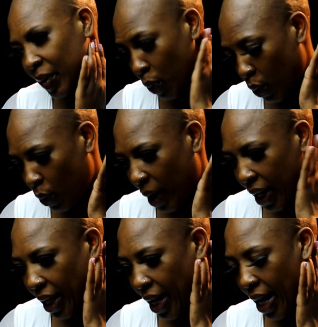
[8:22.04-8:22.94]
for
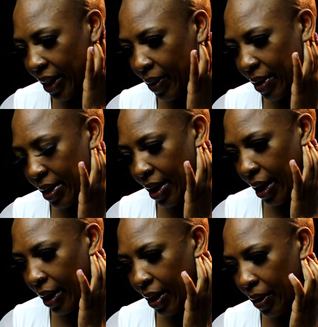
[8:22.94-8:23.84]
my kind, I was
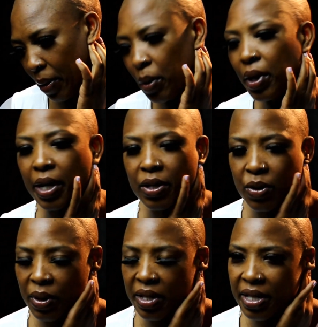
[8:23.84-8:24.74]
like, okay,
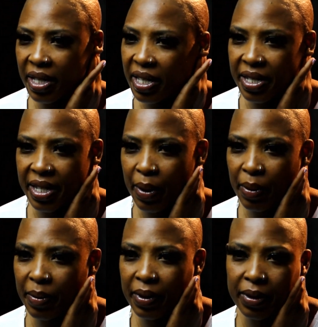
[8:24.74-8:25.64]
so this thing is now
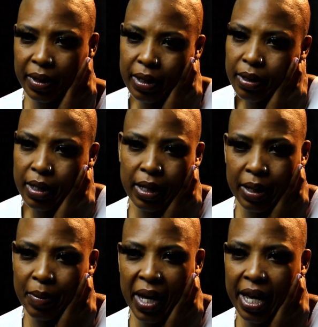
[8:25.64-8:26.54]

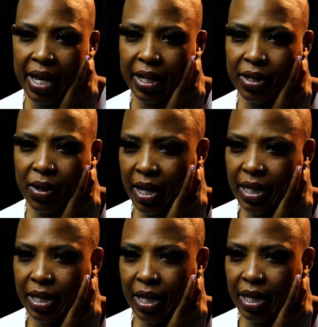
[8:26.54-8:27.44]
in my head. You
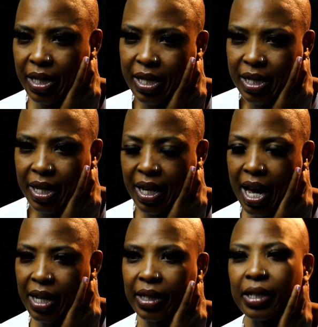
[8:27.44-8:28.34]
understand? This is a
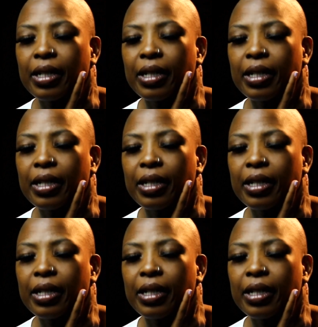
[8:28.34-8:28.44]
can.